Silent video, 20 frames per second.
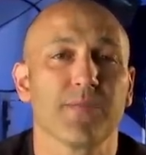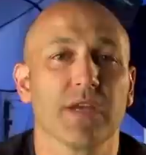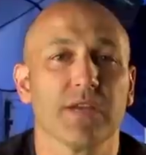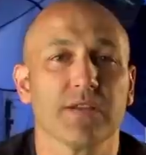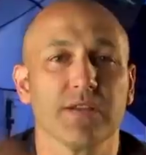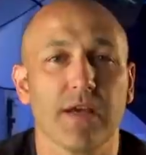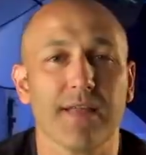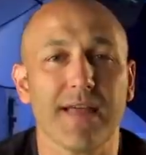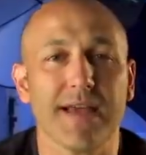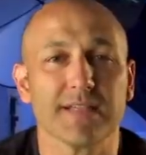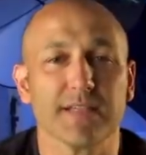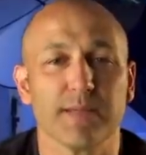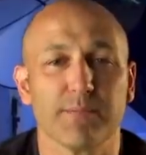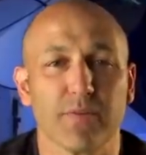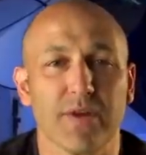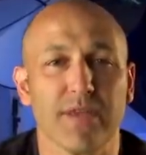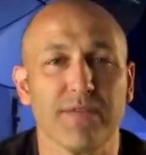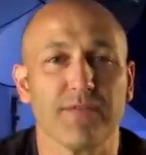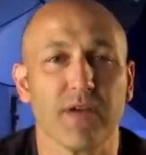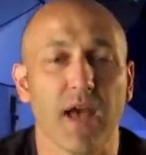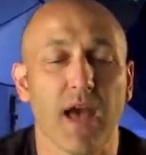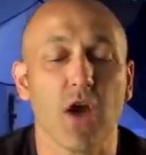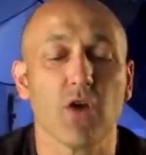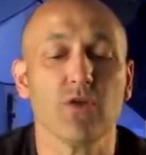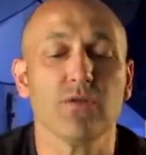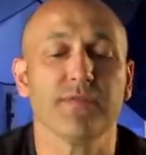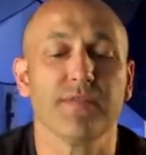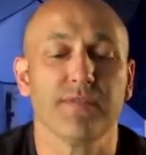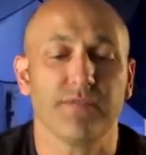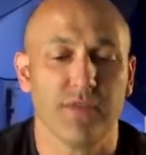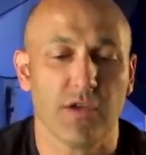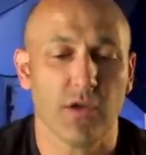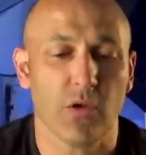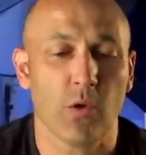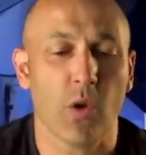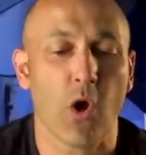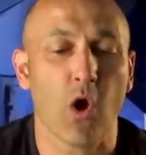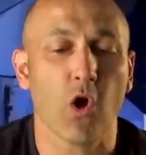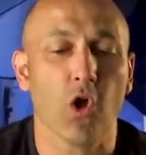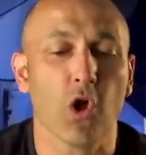So that's a brief
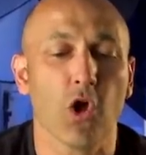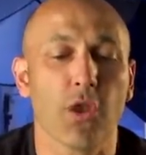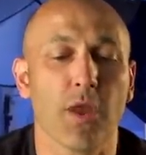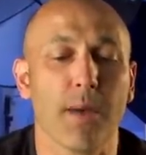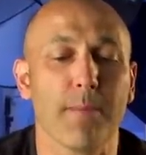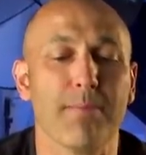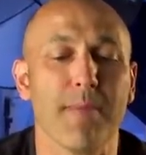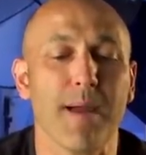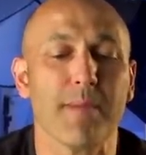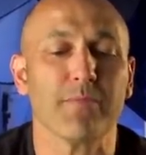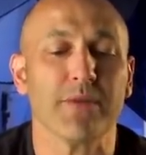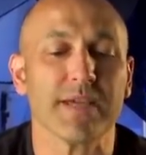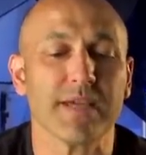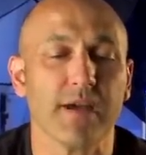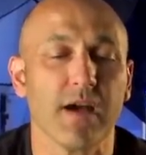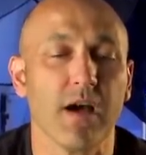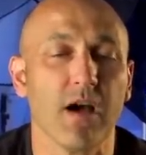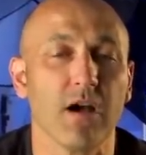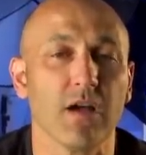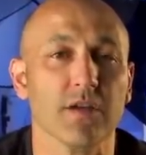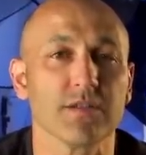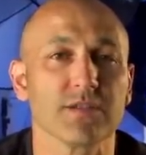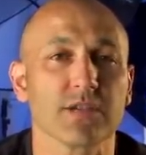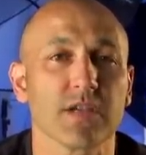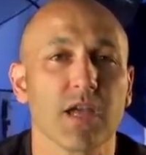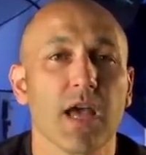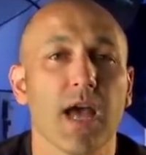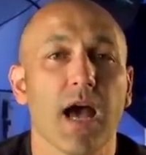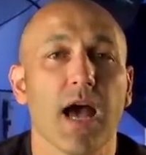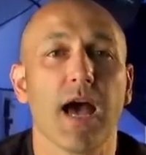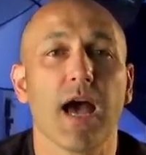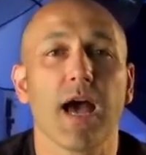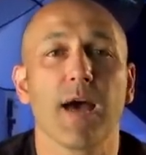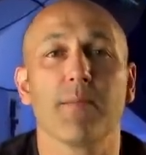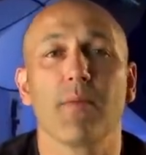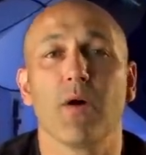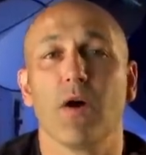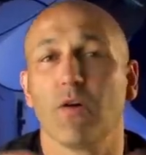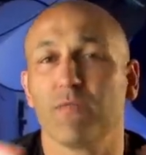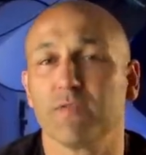overview on memory cards.
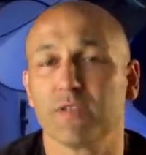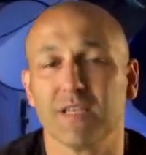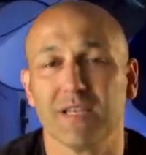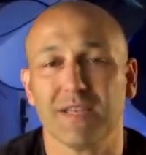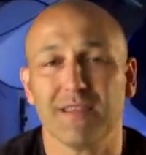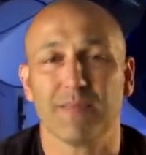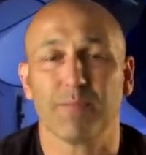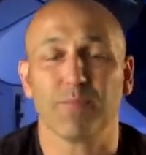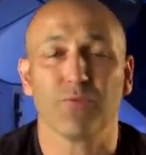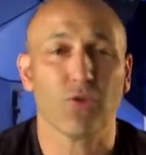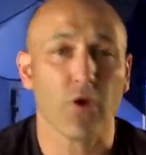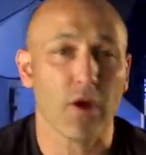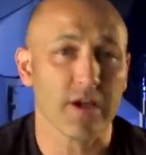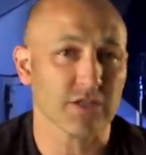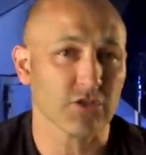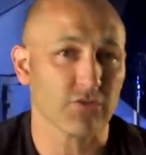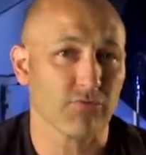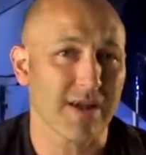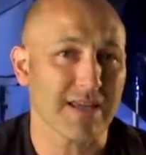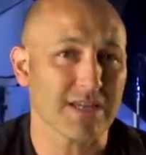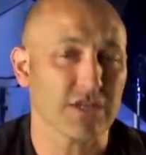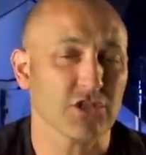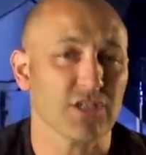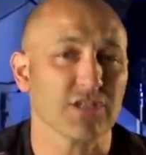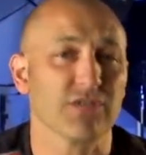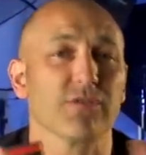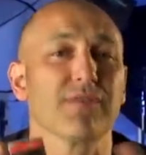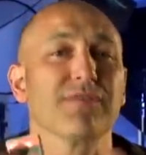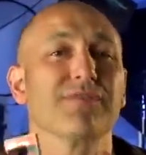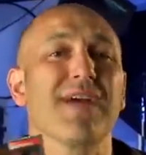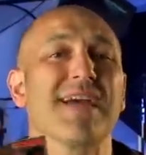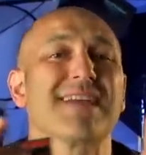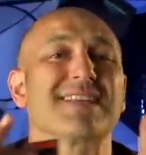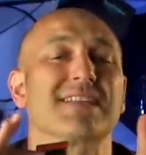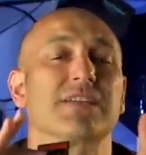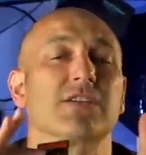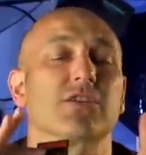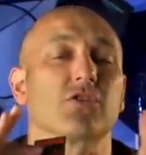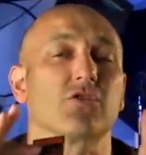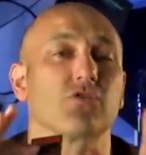Obviously the price ranges are
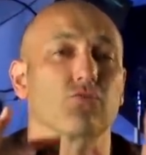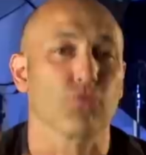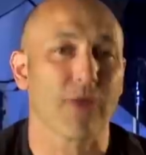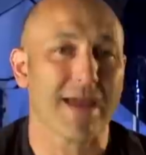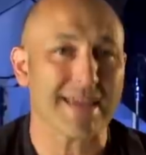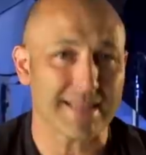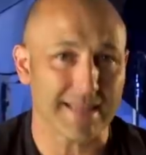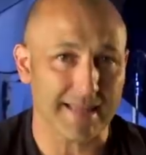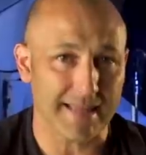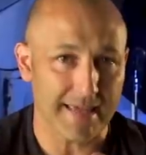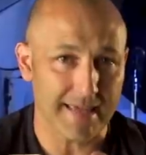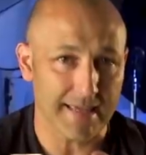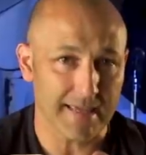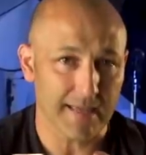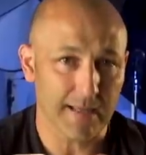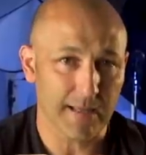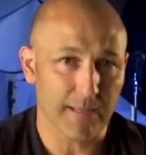affected greatly